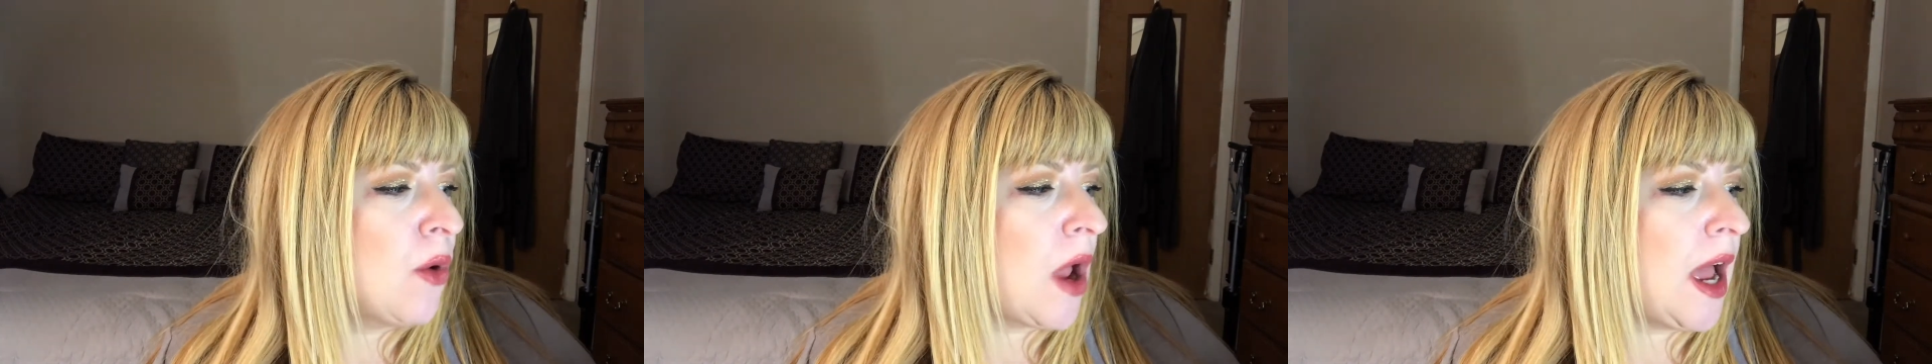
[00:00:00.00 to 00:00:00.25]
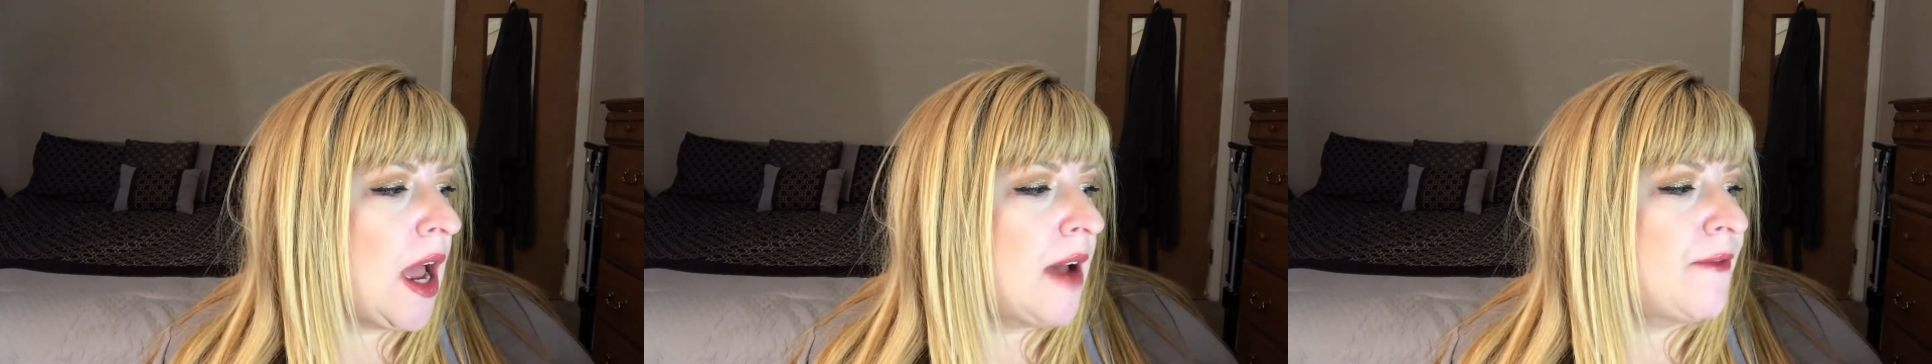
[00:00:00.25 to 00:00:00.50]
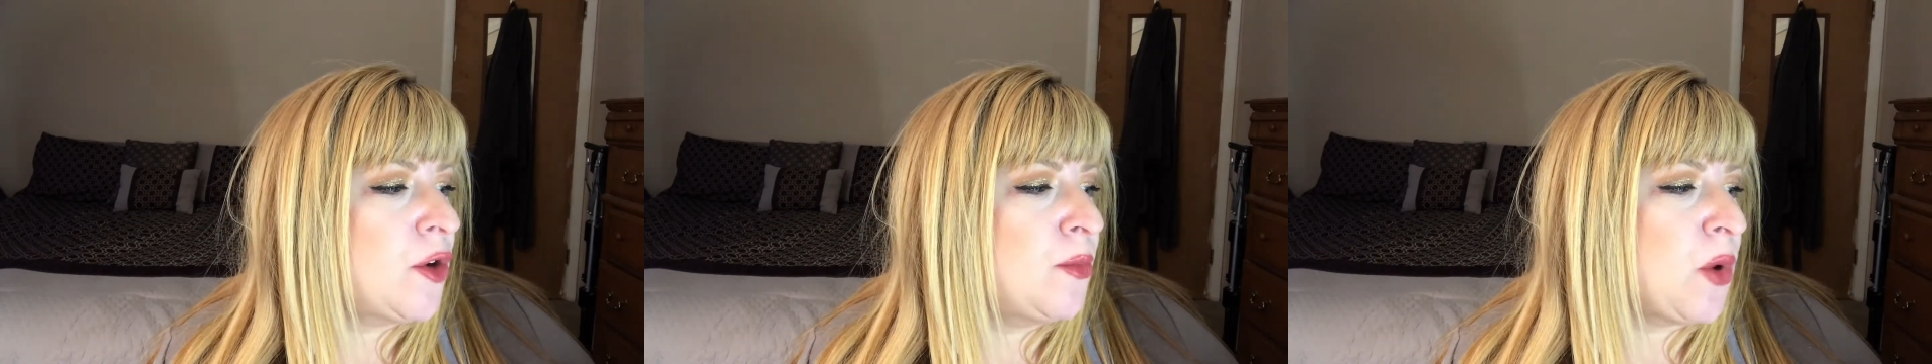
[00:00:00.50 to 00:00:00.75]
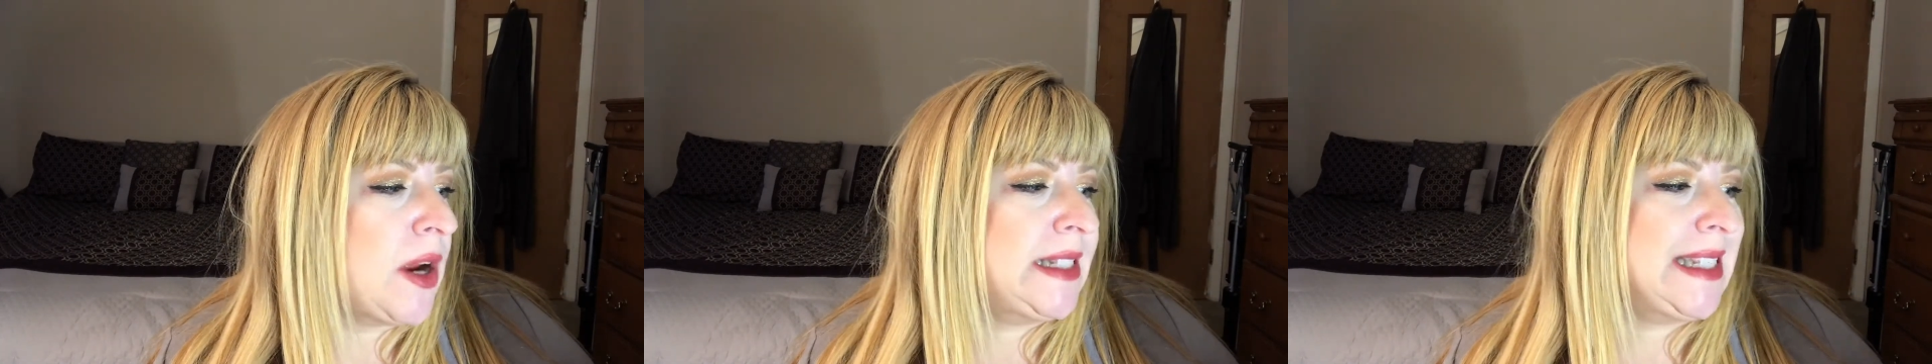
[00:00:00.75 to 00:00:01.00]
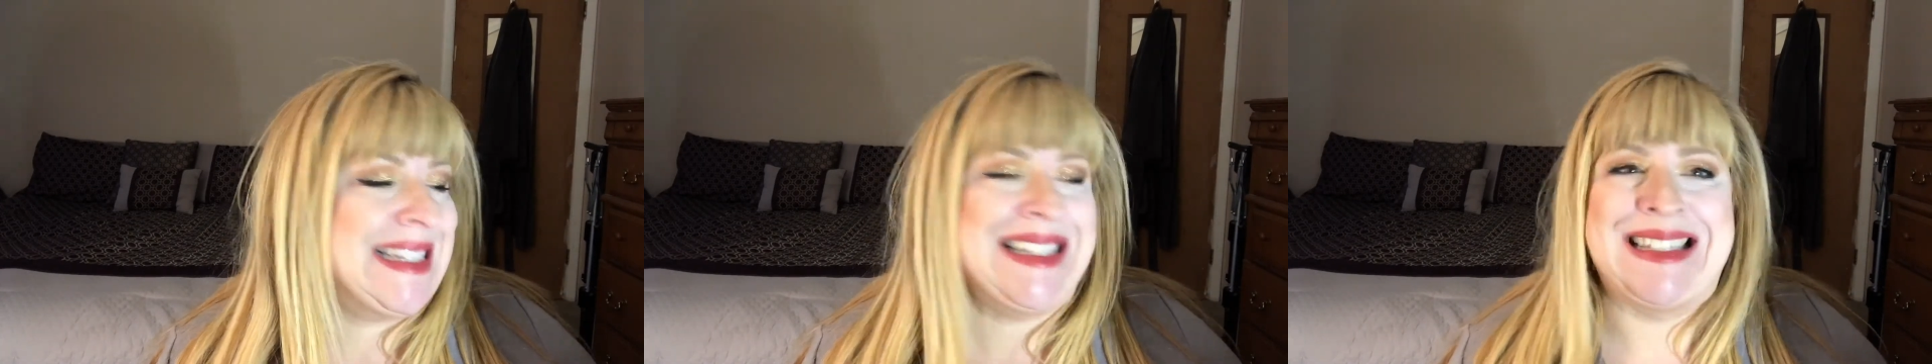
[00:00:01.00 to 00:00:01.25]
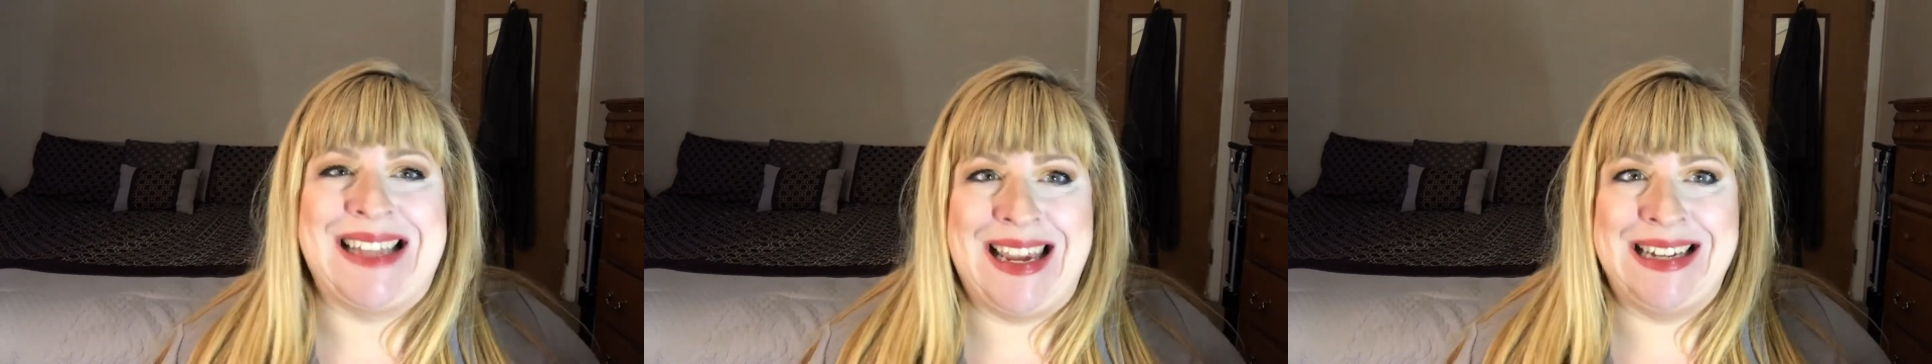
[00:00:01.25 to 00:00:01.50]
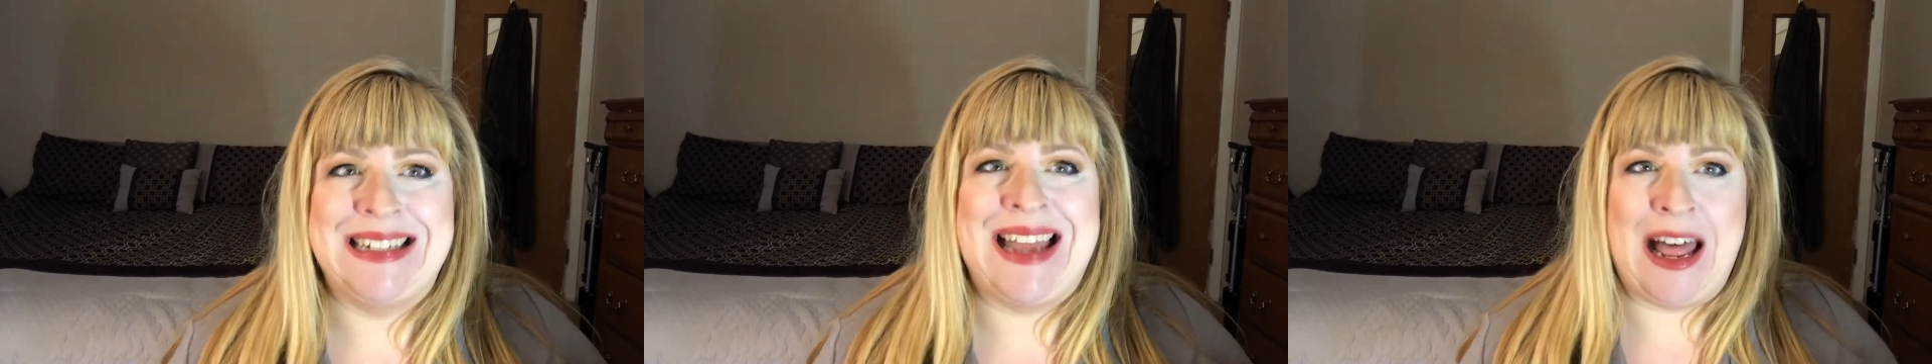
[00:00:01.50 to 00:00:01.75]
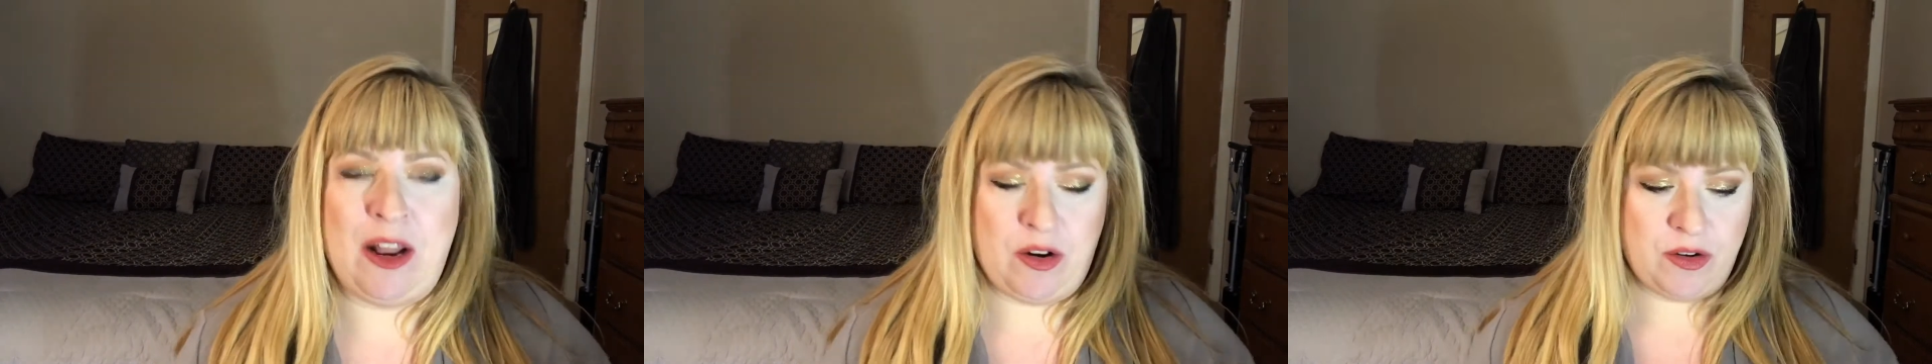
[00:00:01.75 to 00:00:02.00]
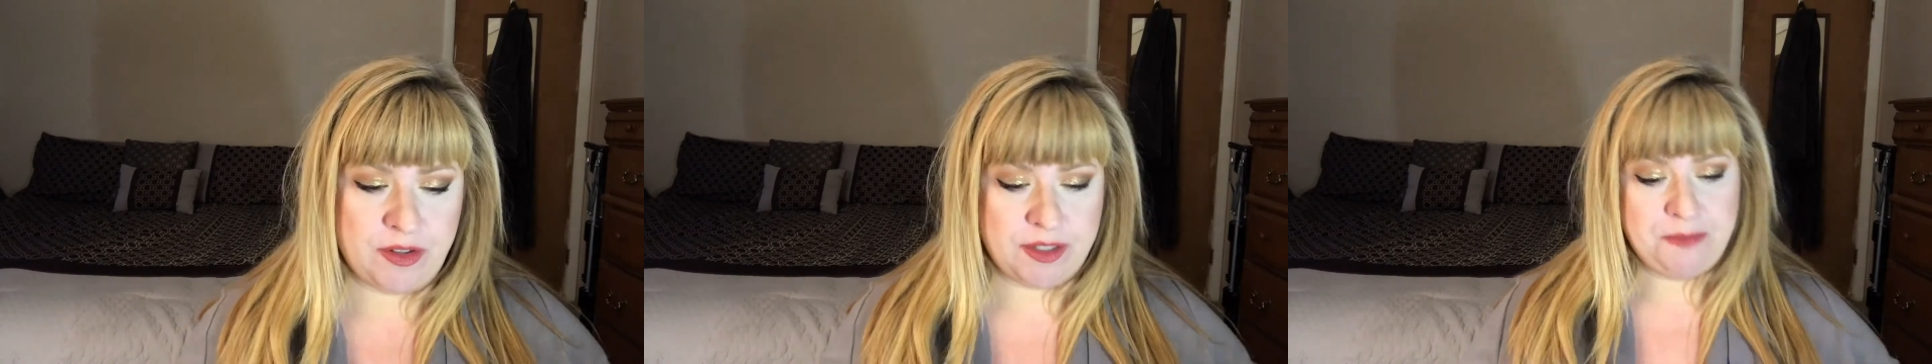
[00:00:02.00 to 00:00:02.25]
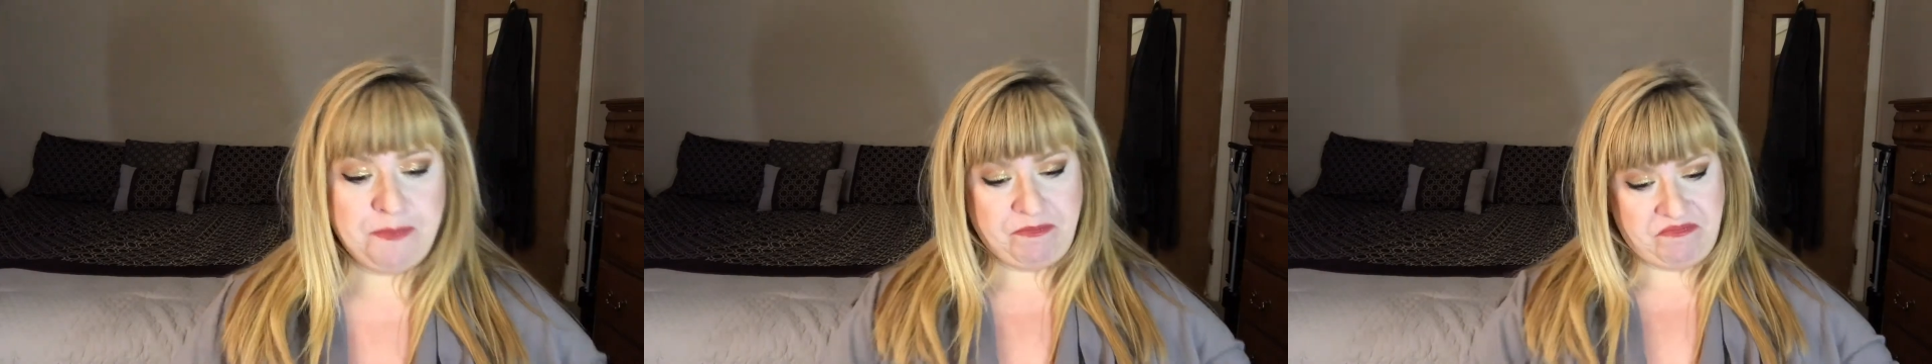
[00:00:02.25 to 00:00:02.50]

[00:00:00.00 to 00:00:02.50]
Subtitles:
Full price is $10.